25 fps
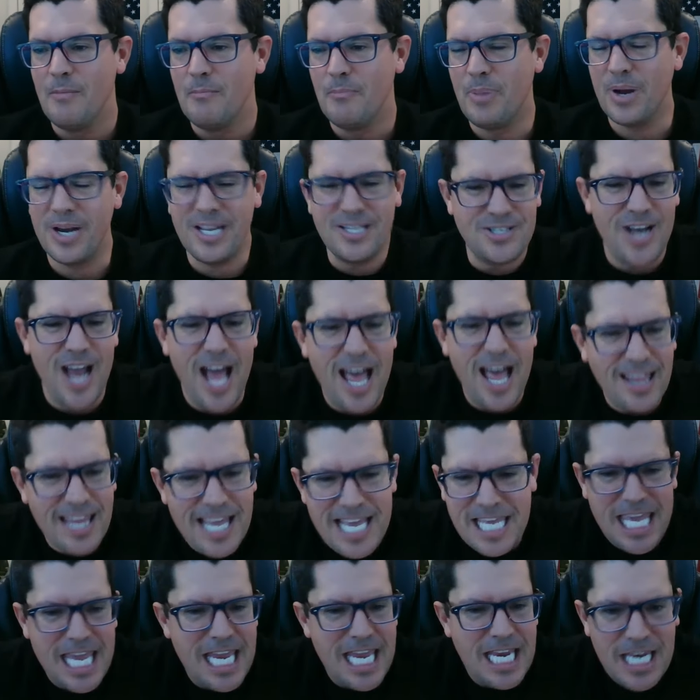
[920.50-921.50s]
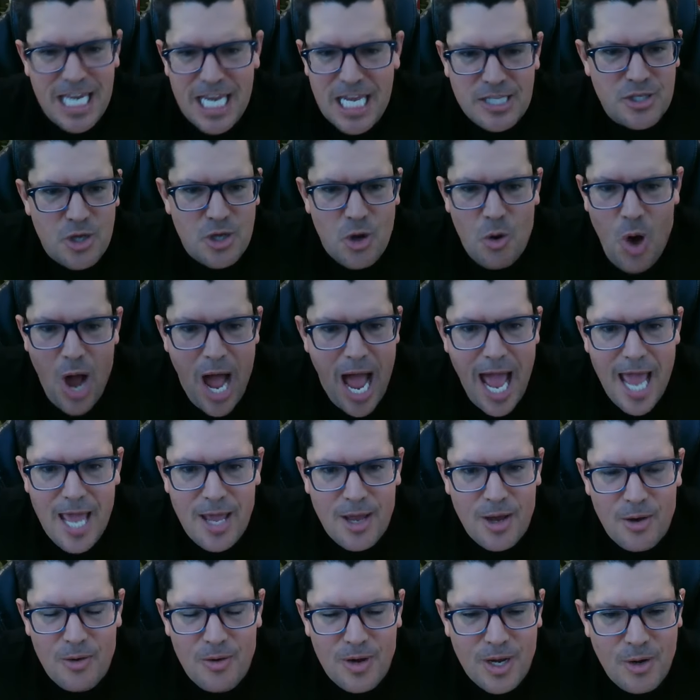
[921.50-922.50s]
But it's not like he needs
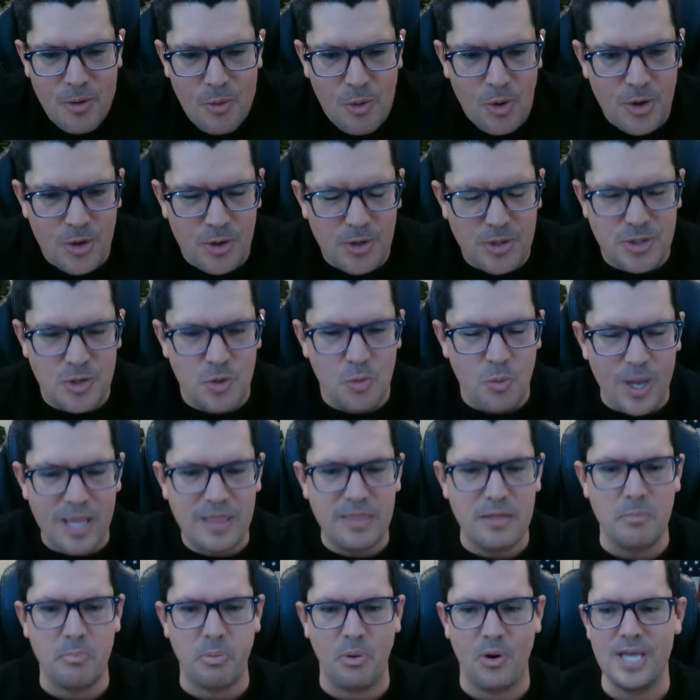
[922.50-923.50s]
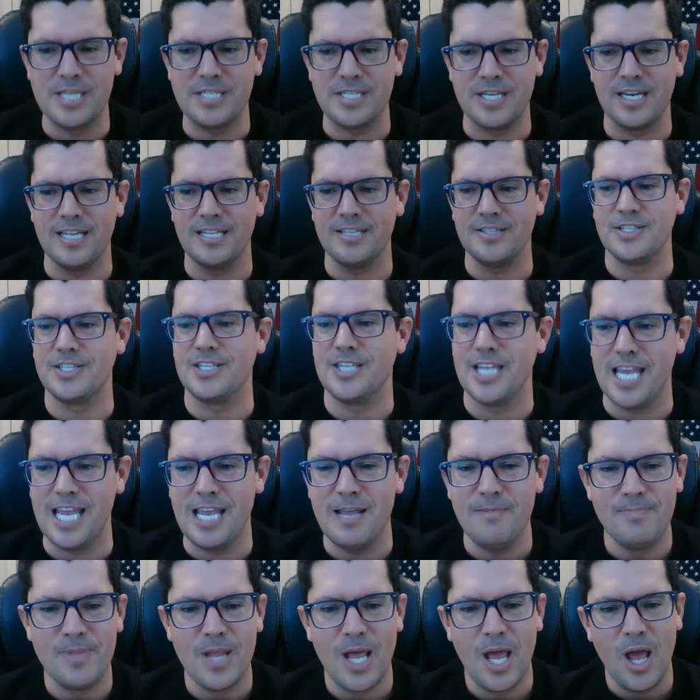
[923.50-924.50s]
Ohio in order to win the
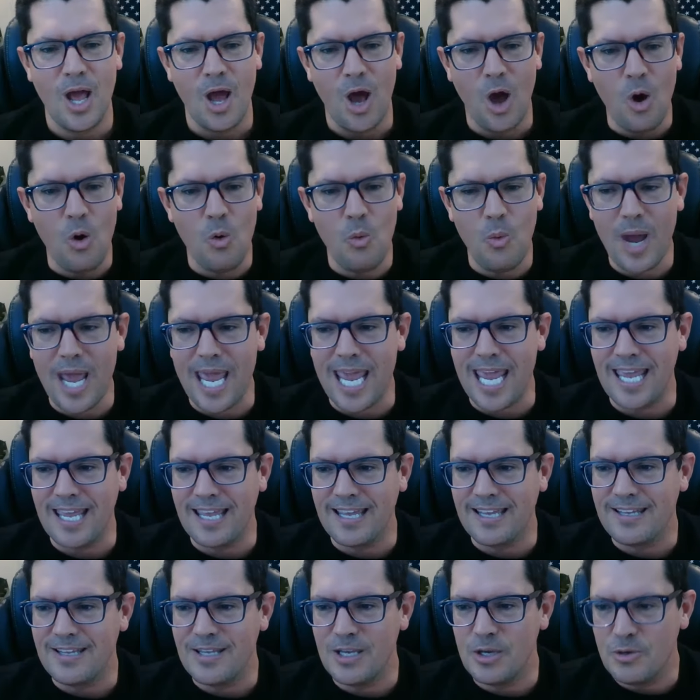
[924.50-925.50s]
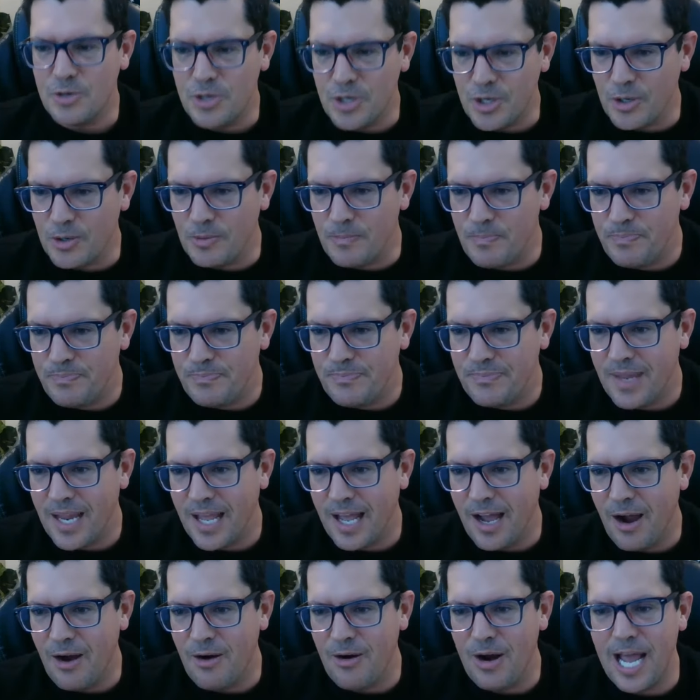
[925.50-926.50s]
presidency. Oh, wait, you do.
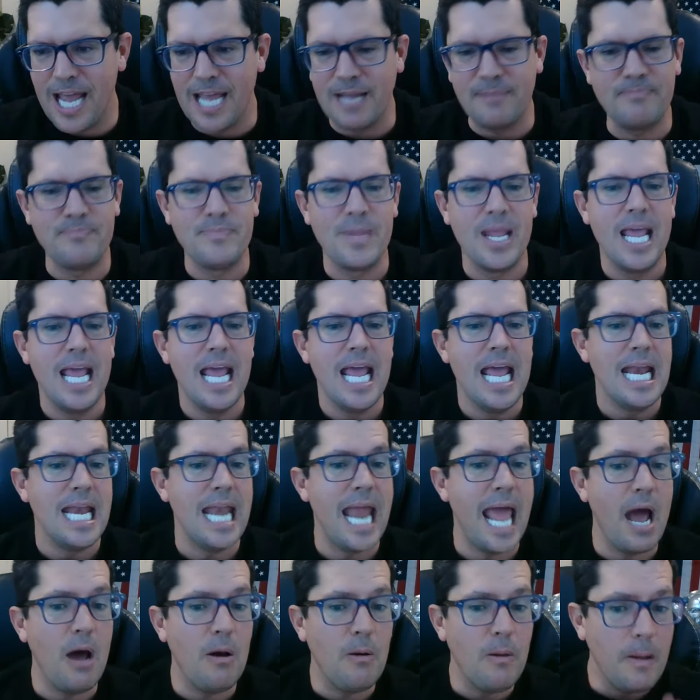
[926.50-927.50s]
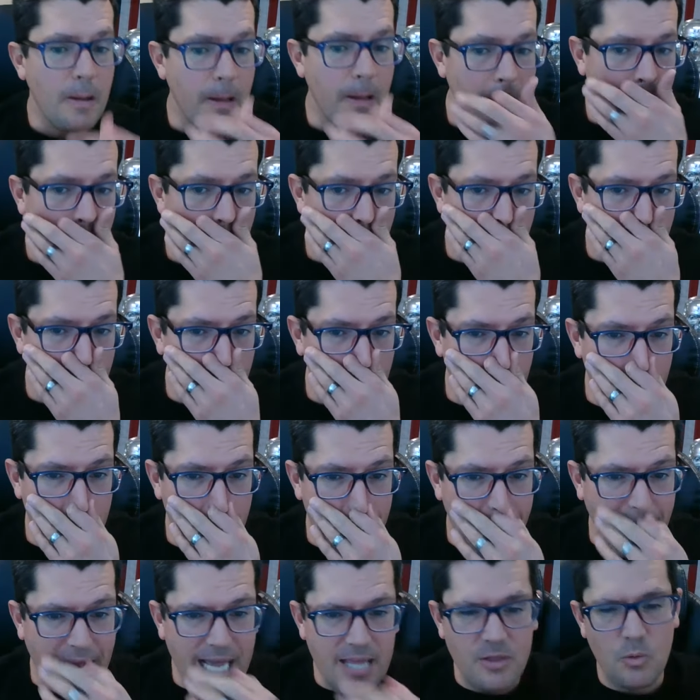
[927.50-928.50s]
All right. Now,
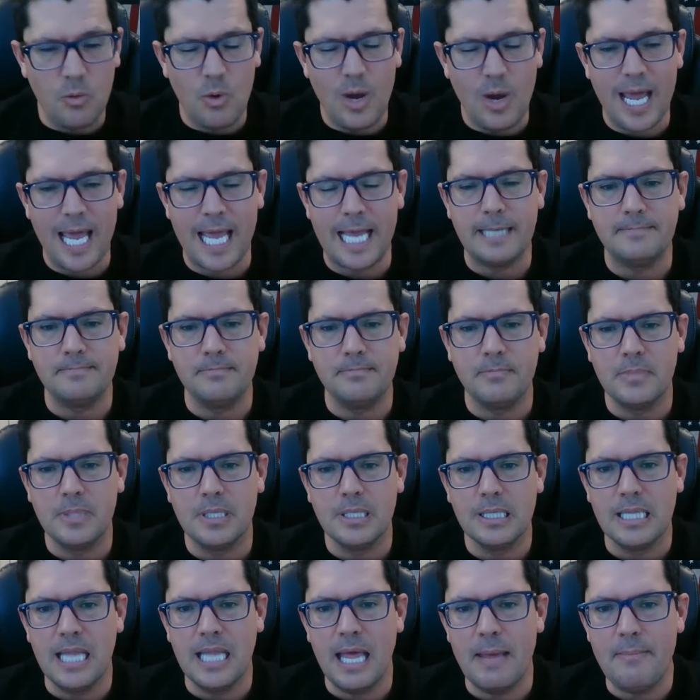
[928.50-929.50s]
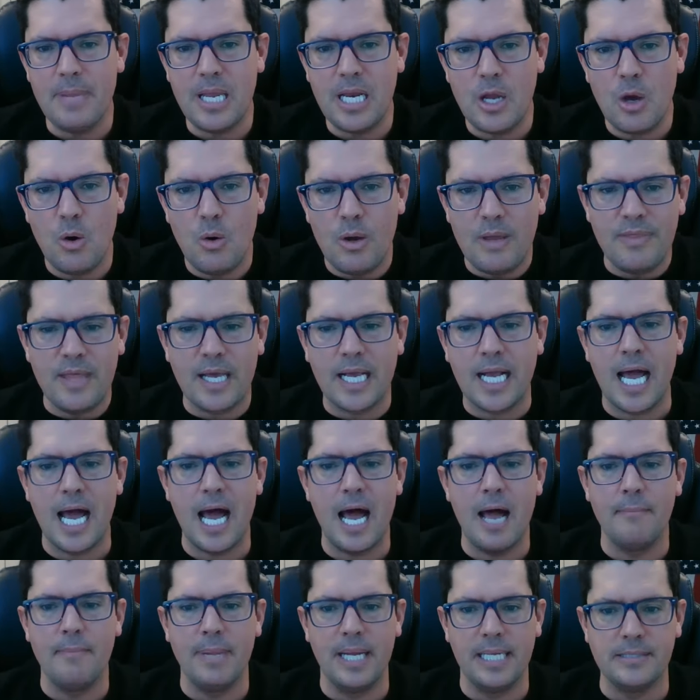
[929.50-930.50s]
uh, by the way, let me know in the
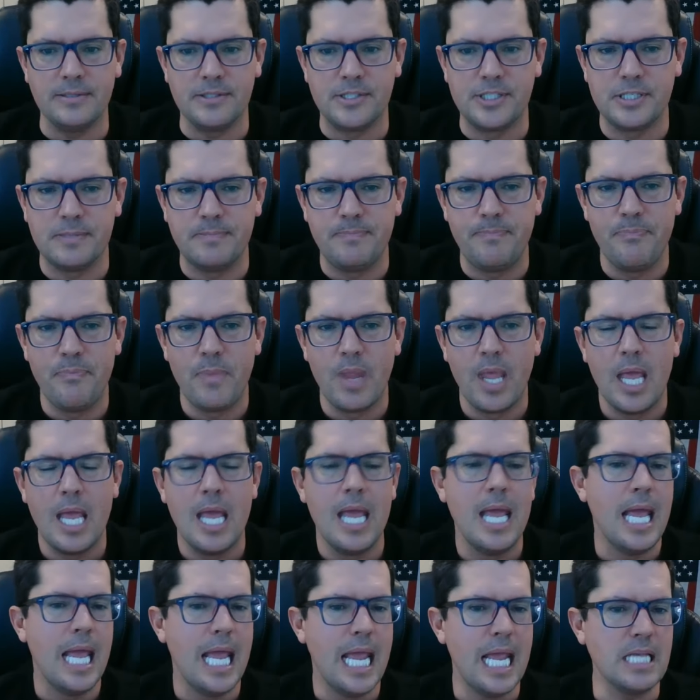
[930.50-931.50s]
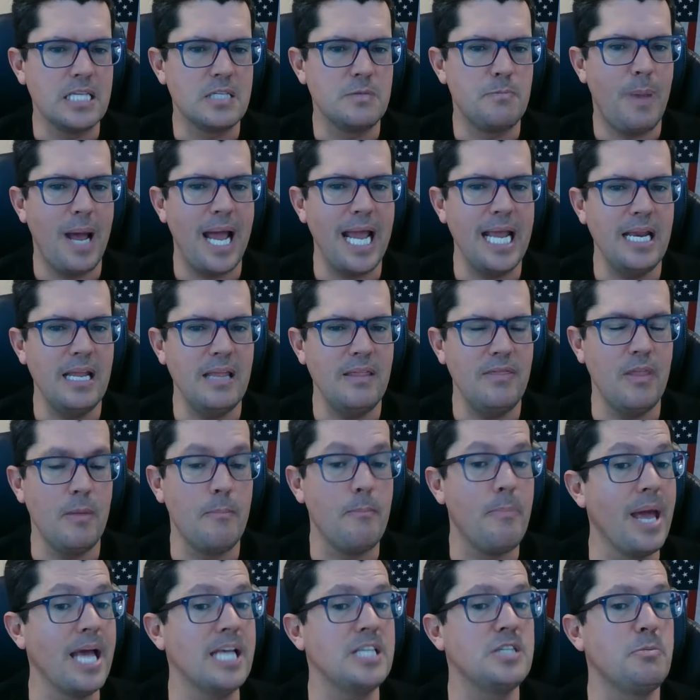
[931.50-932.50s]
comments is Biden the
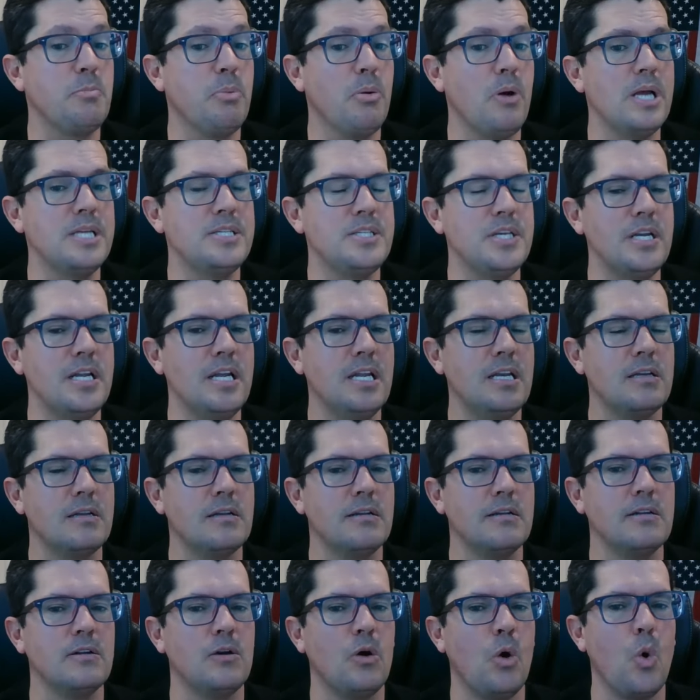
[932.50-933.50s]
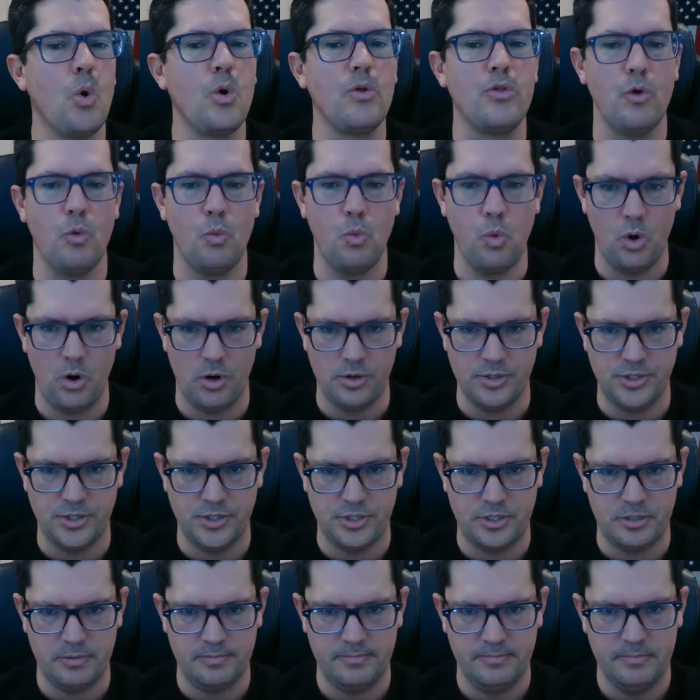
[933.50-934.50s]
best president or the
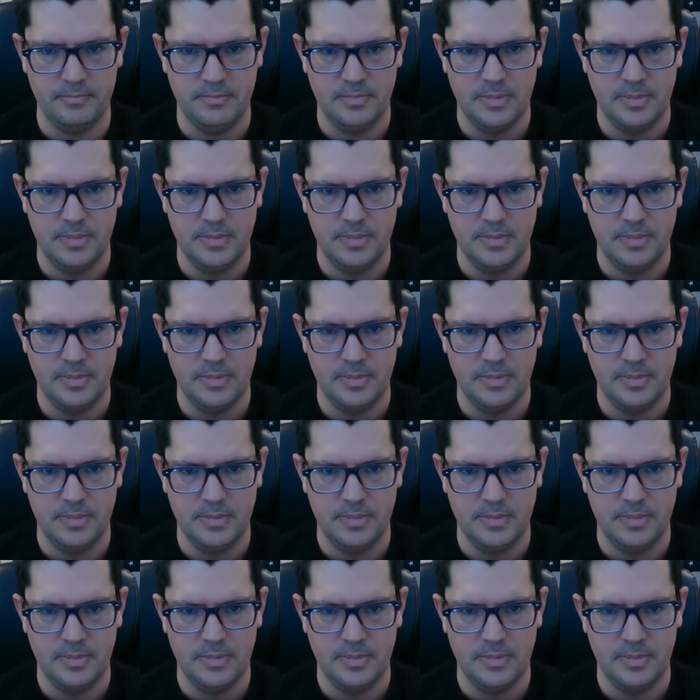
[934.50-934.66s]
worst?